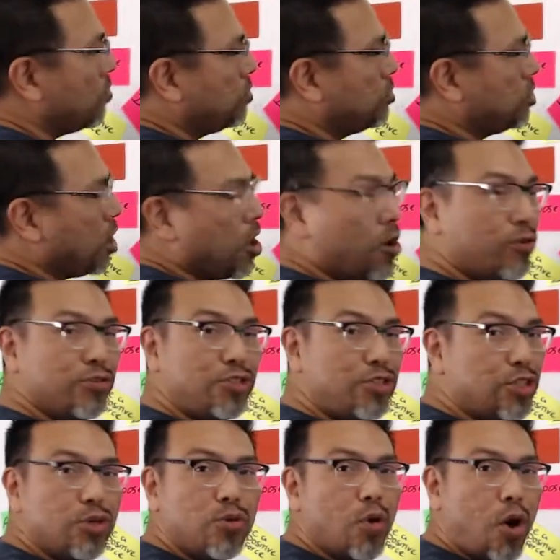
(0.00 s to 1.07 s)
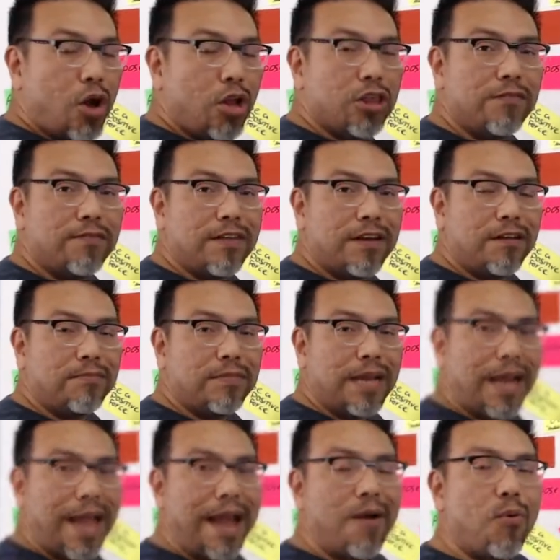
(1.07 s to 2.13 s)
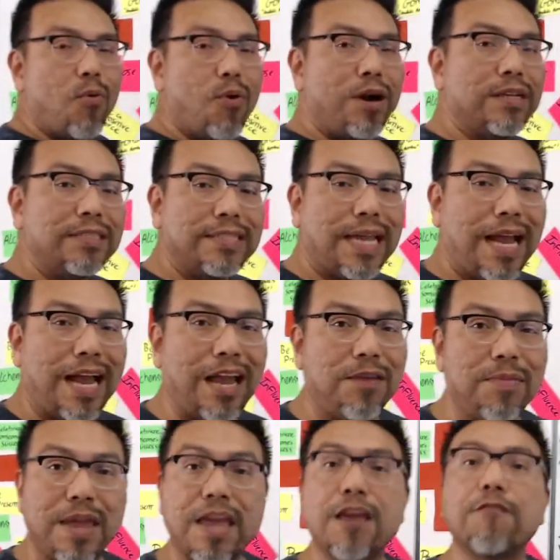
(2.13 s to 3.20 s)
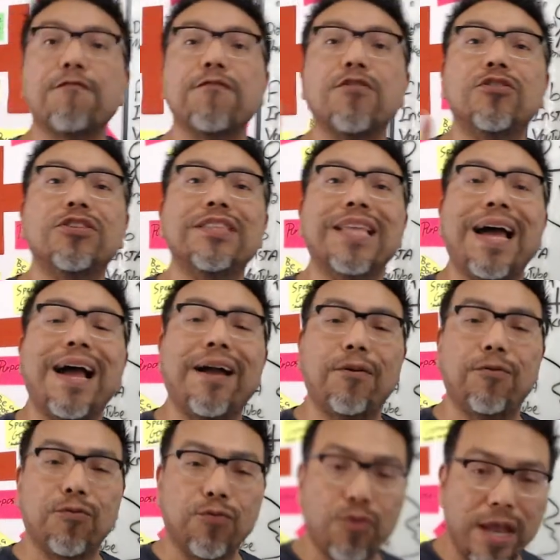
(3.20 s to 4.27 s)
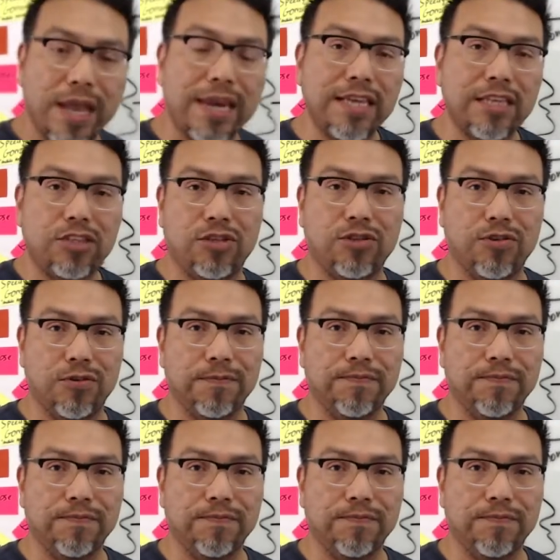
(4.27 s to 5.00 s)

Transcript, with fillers: don't do all of them at one time if you're not ready to.